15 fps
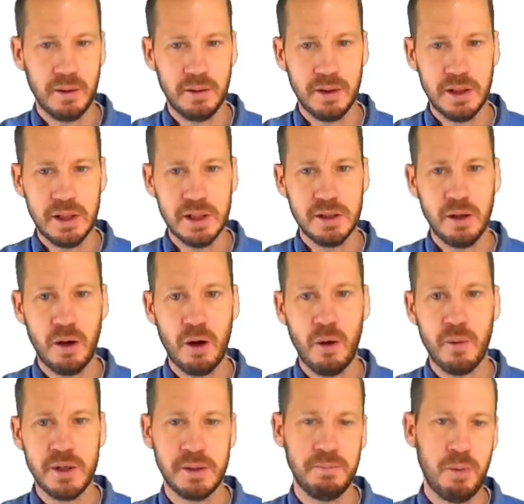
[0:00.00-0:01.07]
This is not
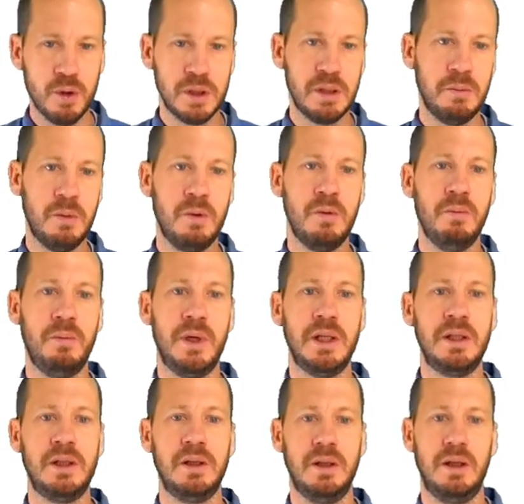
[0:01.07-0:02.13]
always possible,
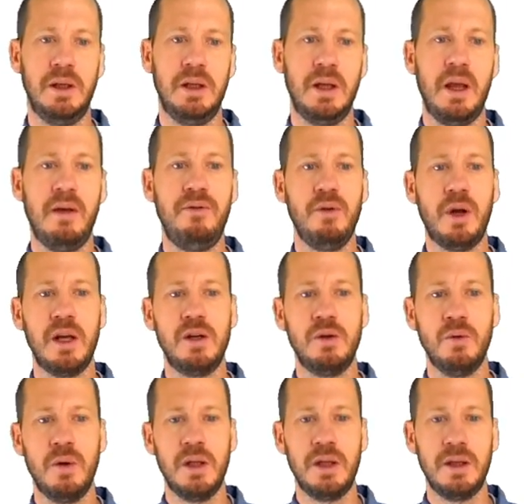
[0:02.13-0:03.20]
but uh, if you can
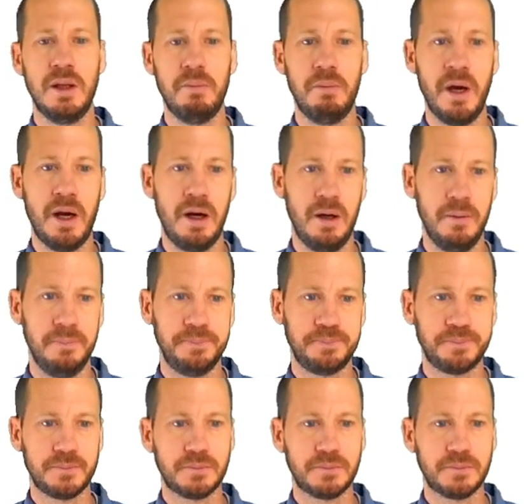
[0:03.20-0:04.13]
do it, the better.